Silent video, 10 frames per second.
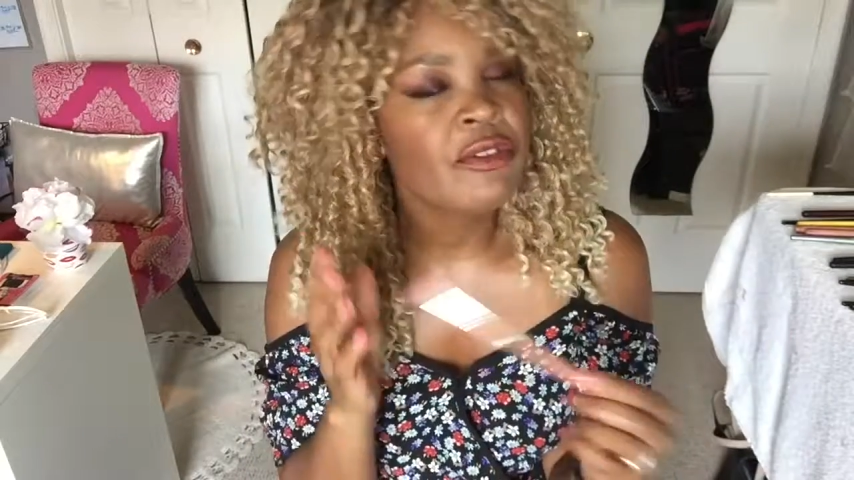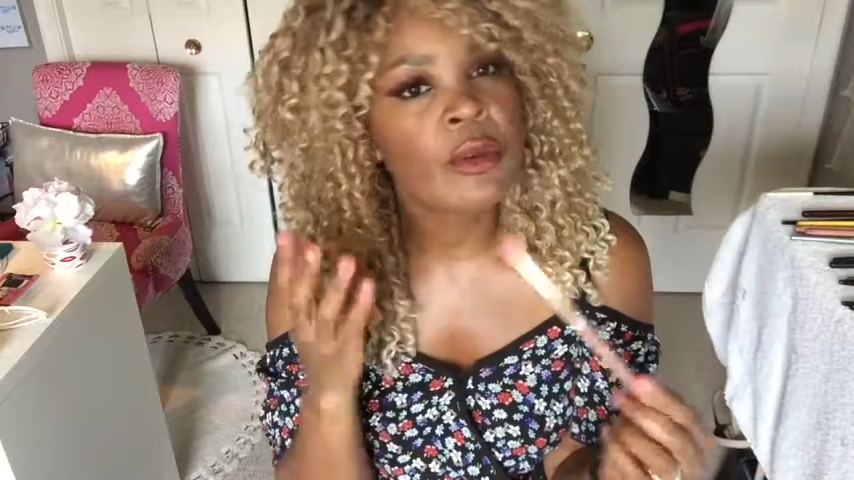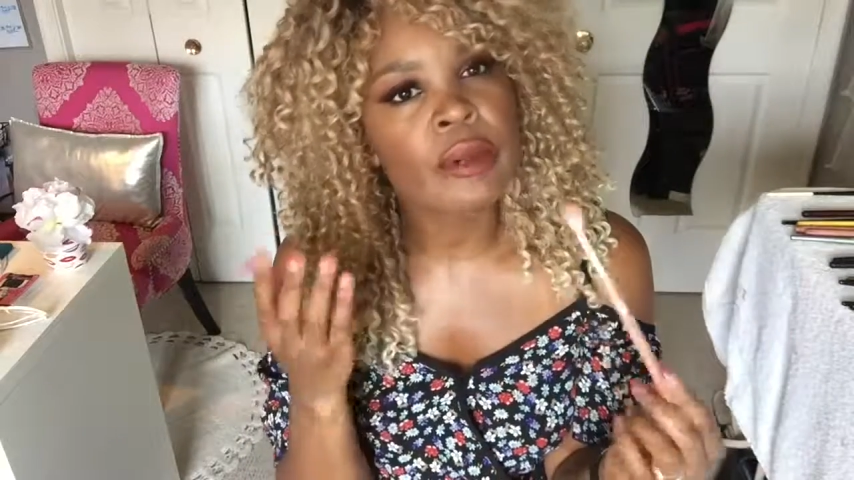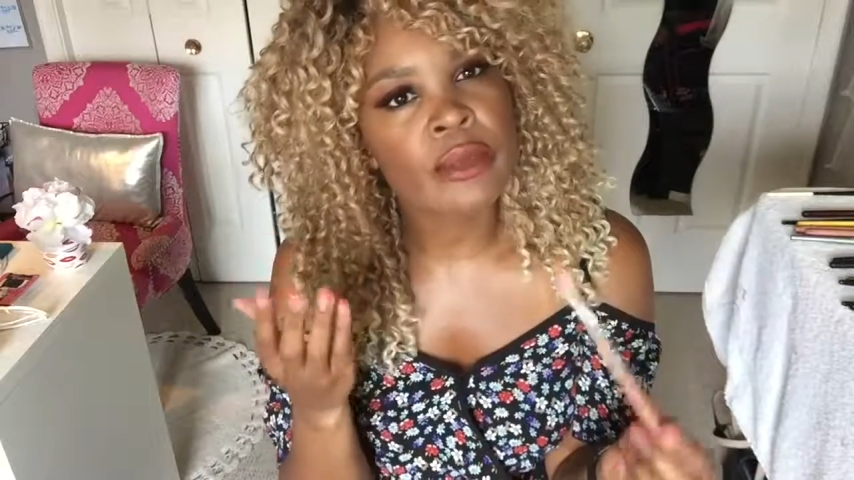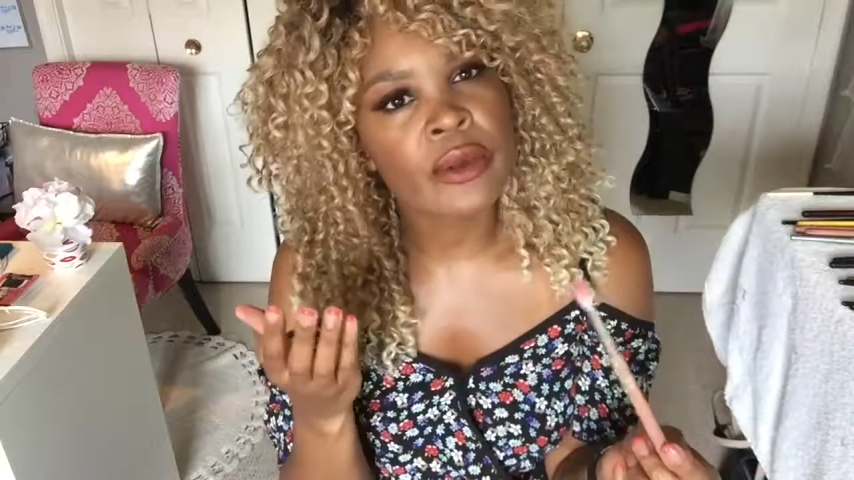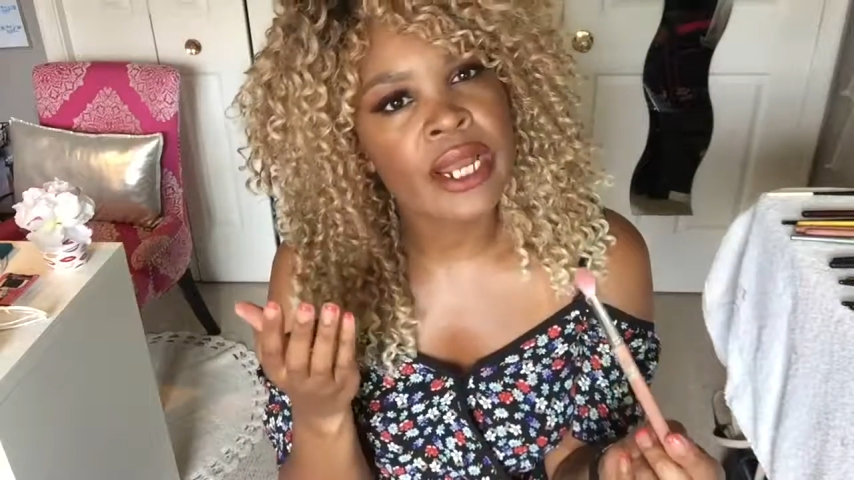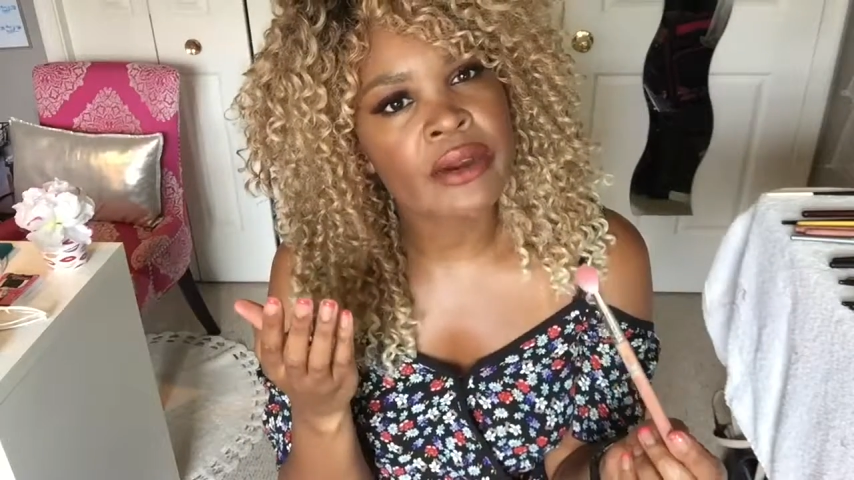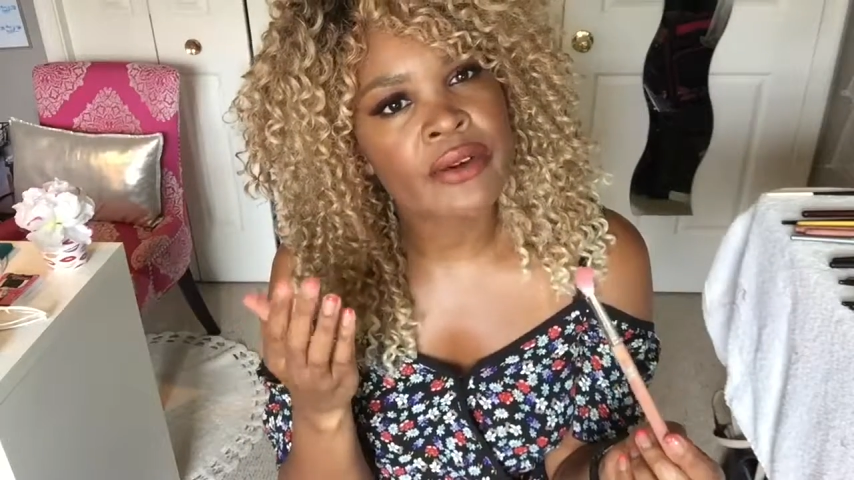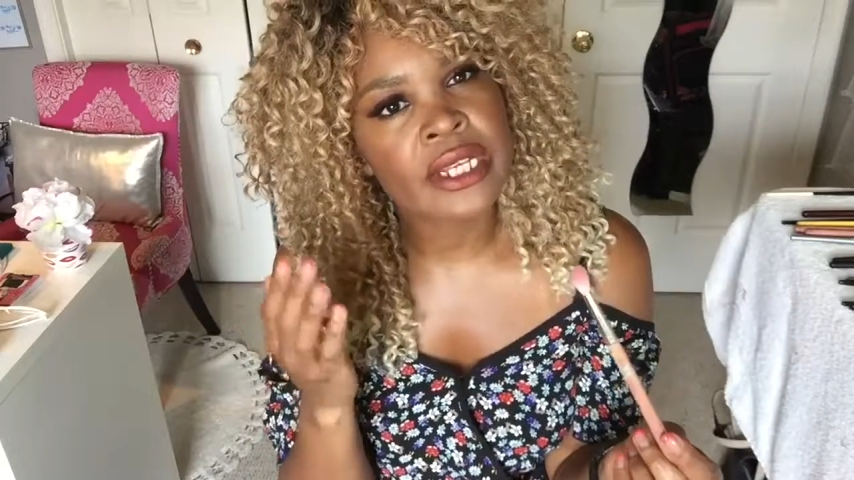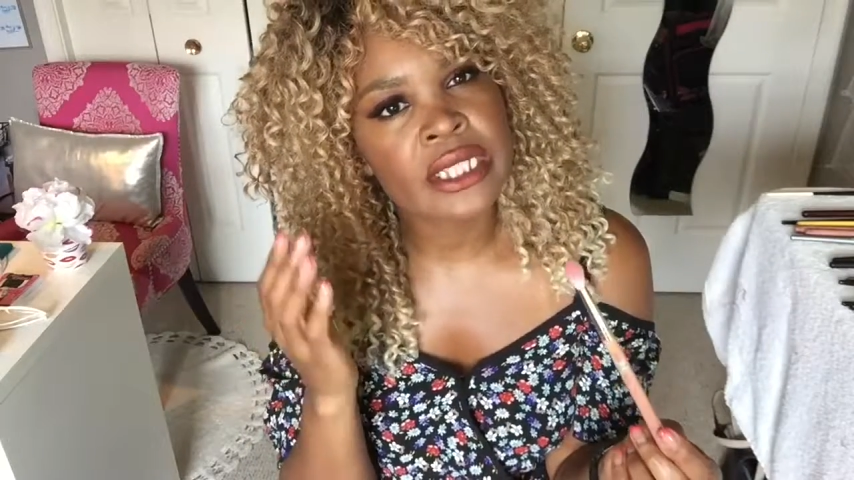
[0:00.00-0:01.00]
If you want a blown
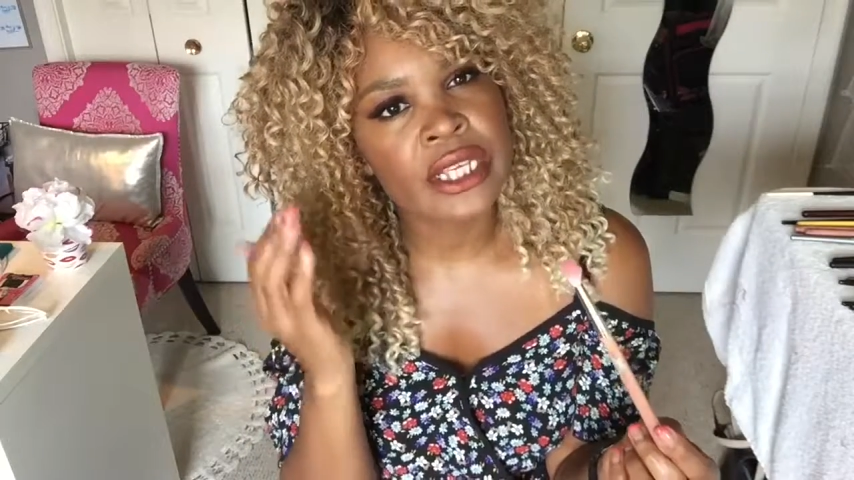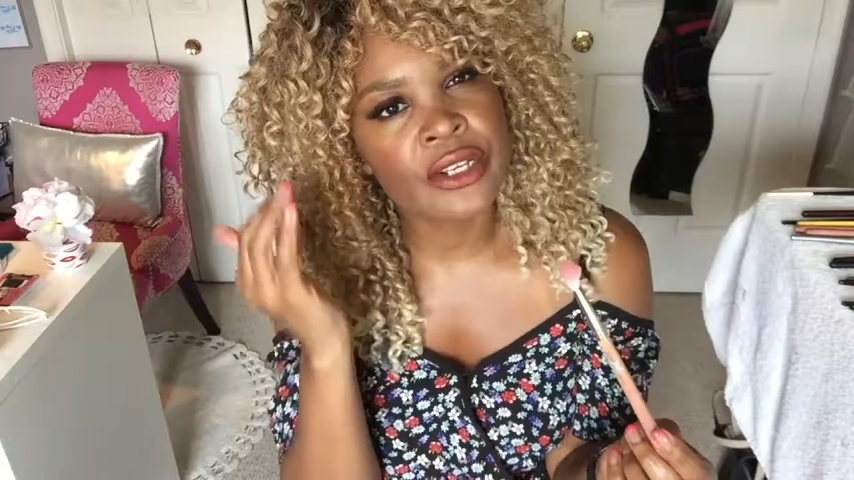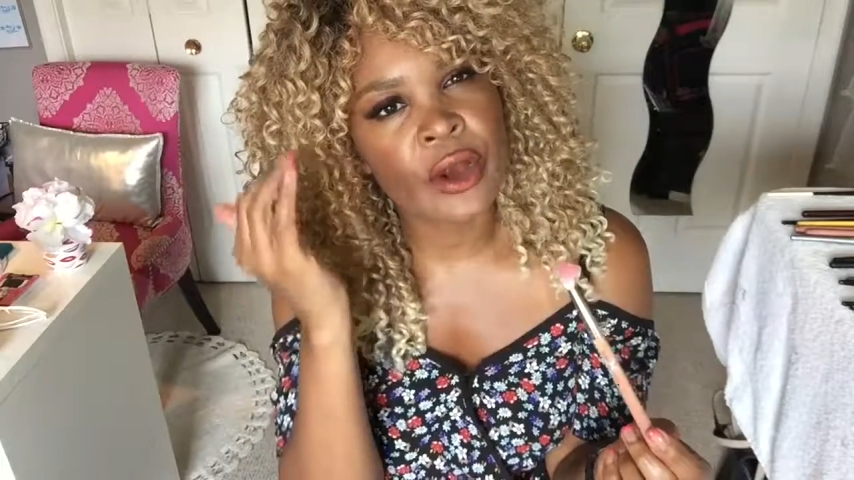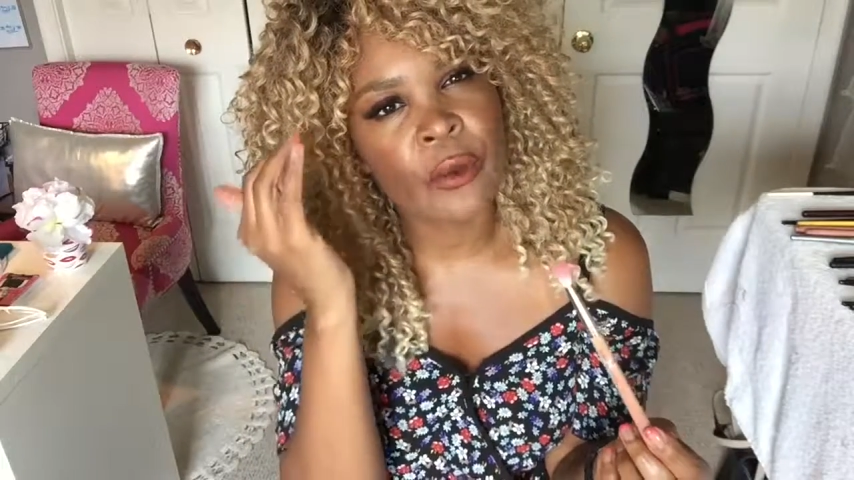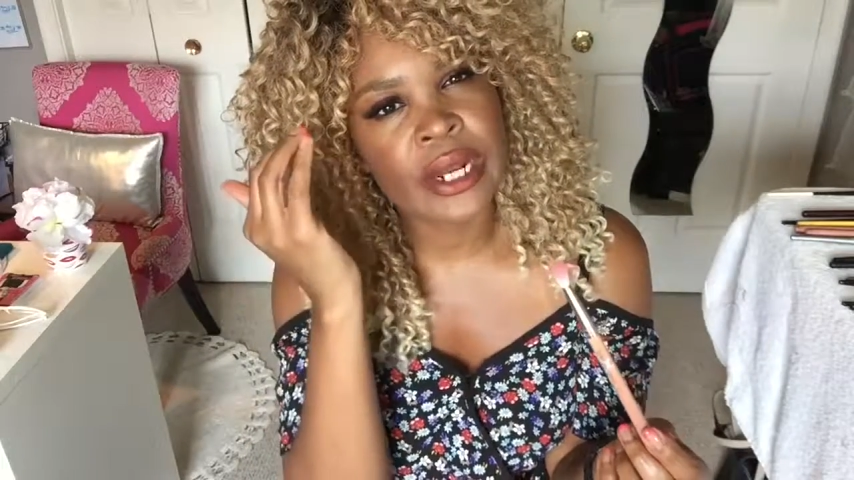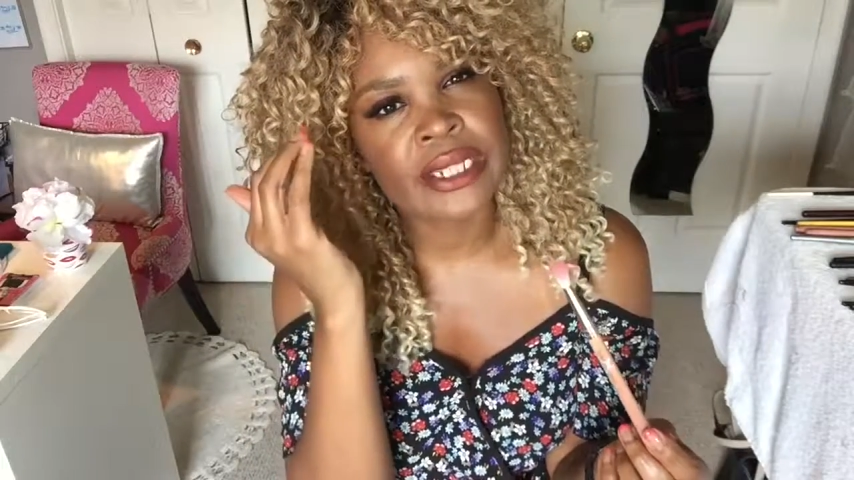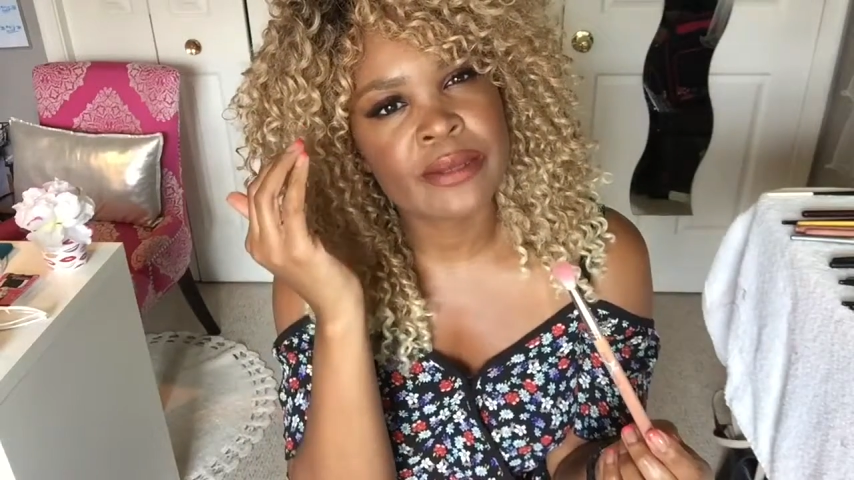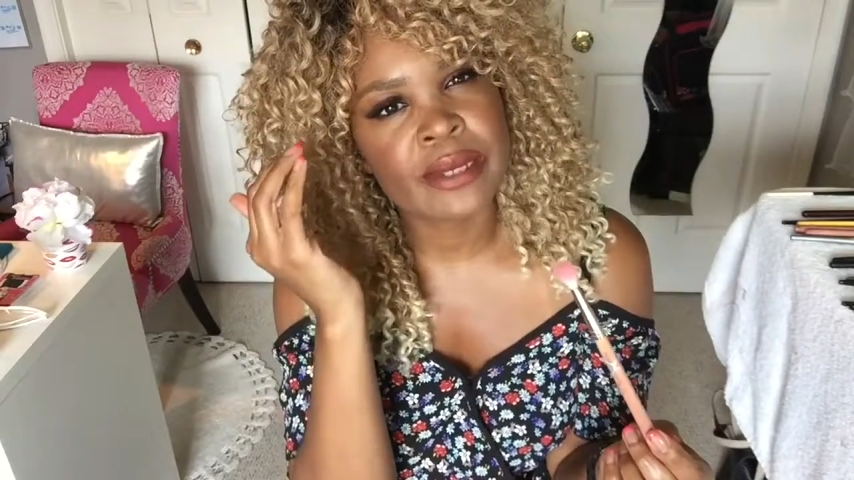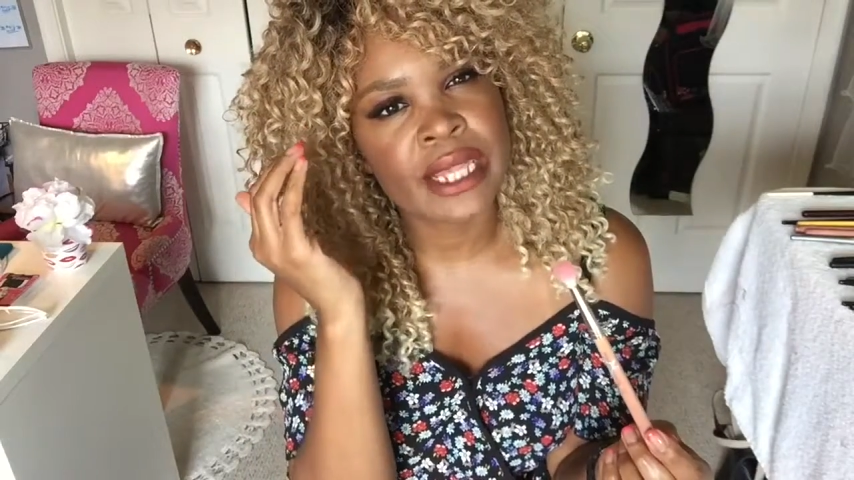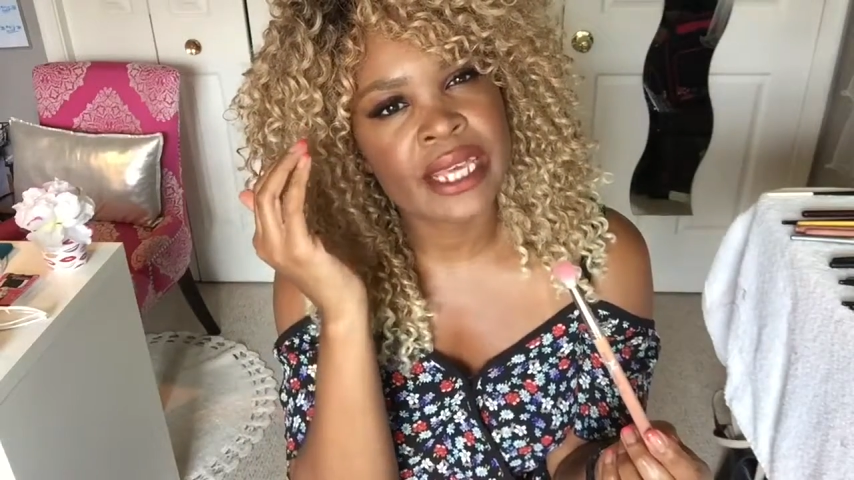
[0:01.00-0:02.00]
out crease and you don't want it
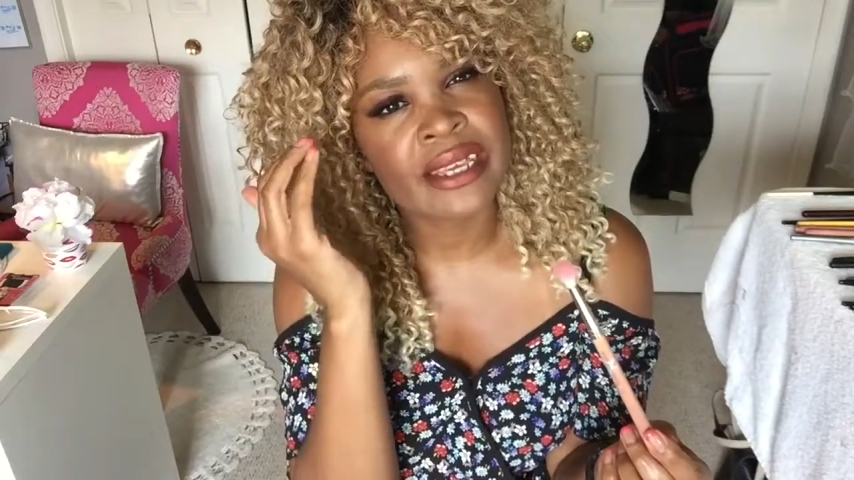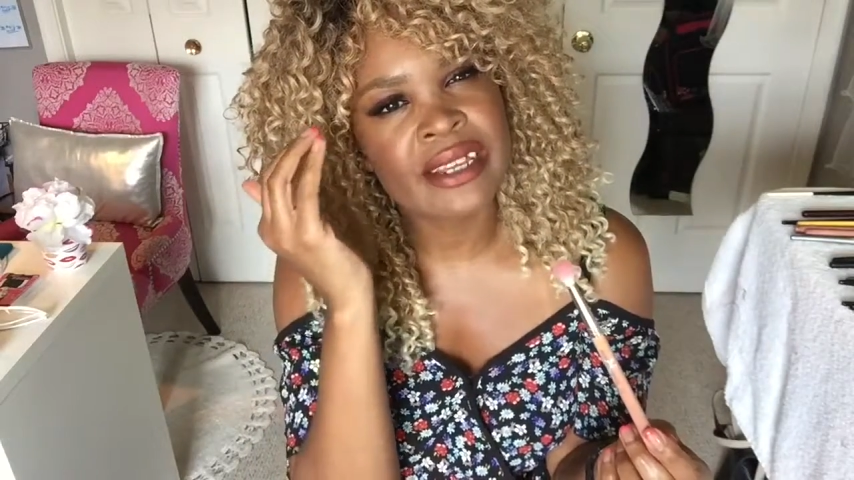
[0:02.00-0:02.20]
to be like,